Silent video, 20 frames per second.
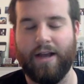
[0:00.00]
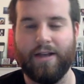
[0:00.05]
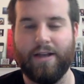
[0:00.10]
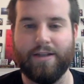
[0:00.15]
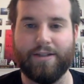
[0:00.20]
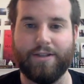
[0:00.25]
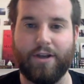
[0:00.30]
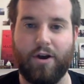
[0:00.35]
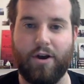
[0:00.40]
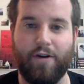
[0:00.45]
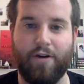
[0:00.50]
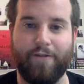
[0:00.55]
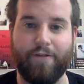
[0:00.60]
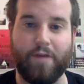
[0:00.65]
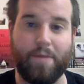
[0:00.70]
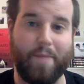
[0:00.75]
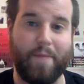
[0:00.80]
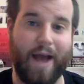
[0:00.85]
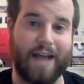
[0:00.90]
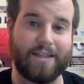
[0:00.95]
So for
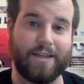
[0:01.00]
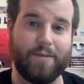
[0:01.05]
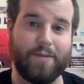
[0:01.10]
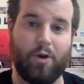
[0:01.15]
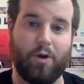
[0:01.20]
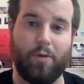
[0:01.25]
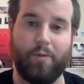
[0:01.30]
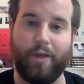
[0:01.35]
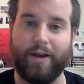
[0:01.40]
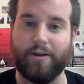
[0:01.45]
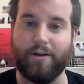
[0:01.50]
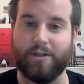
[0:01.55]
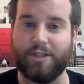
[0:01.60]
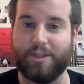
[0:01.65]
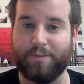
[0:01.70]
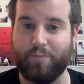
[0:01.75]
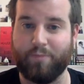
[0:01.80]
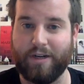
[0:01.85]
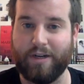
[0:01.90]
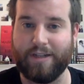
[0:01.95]
the basketball players,
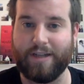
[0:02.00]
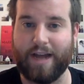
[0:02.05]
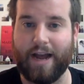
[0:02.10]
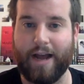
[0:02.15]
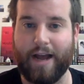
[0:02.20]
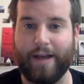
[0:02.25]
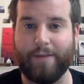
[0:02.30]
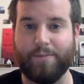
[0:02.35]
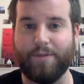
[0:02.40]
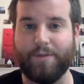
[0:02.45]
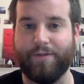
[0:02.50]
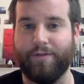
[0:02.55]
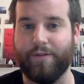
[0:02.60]
sprint times.